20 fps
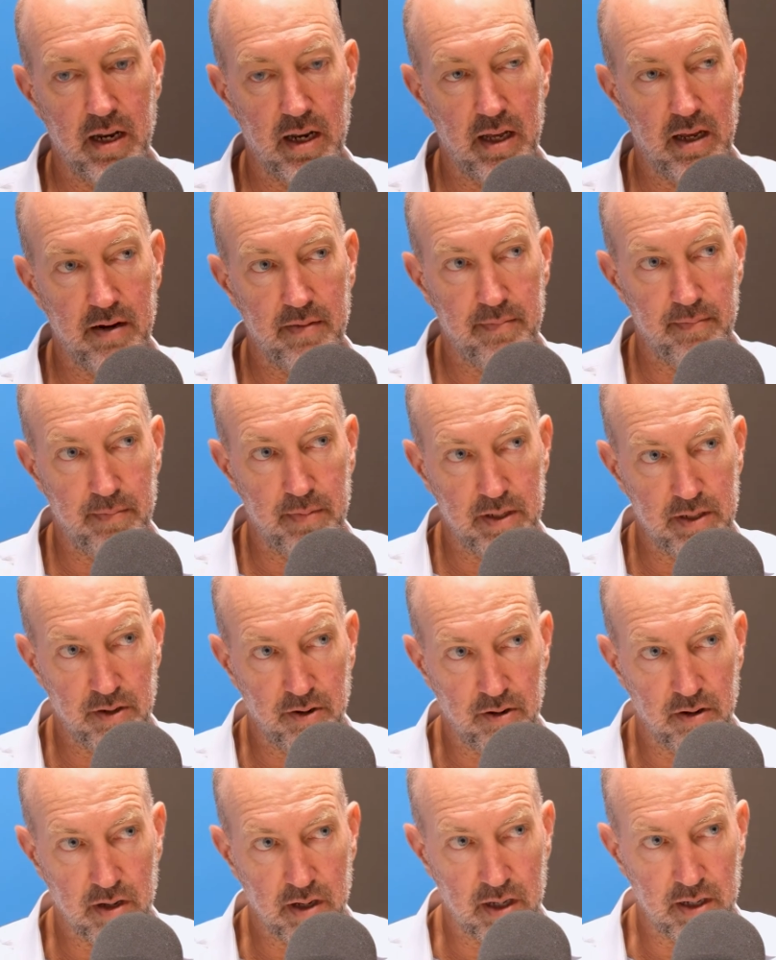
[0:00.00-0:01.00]
a lot of
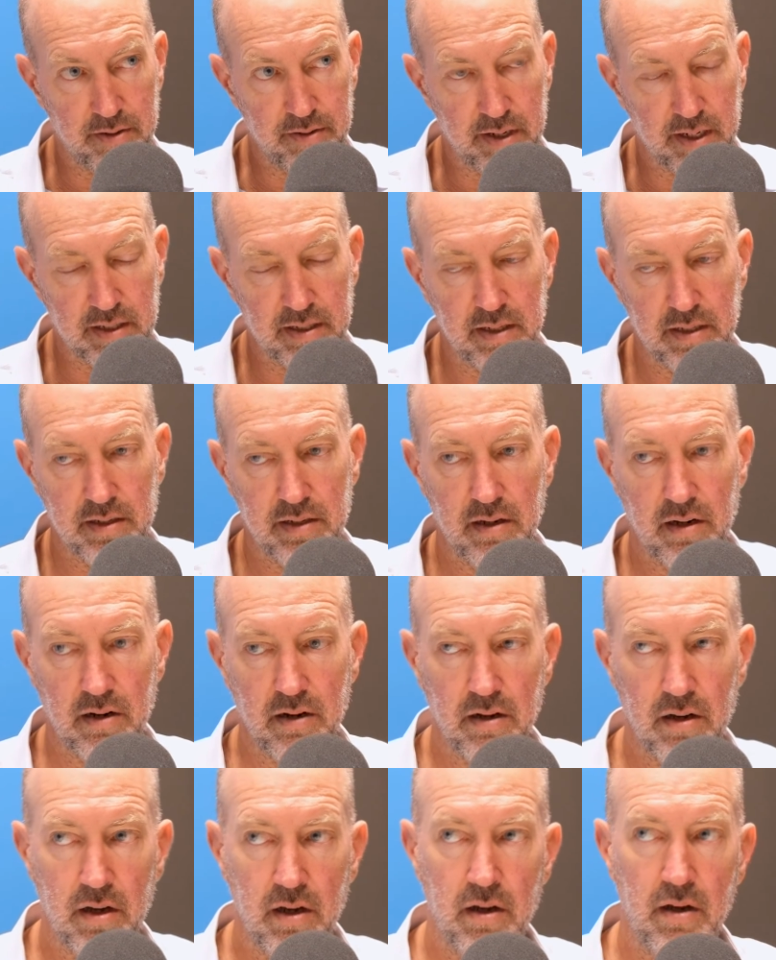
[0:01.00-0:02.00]
material contracts this
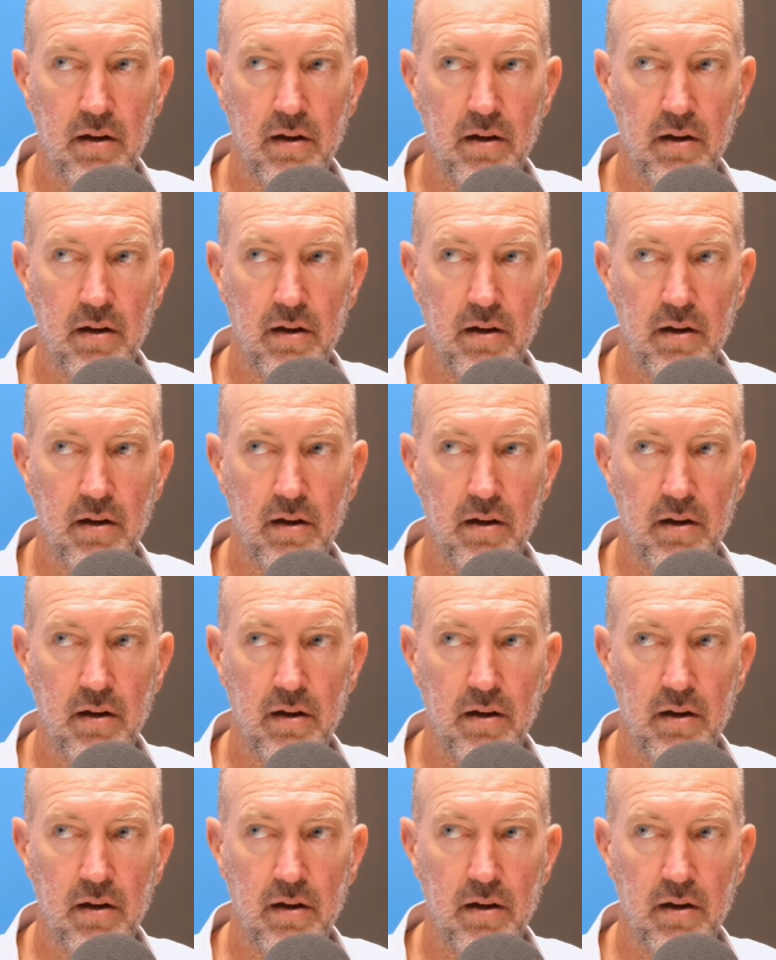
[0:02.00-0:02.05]
year,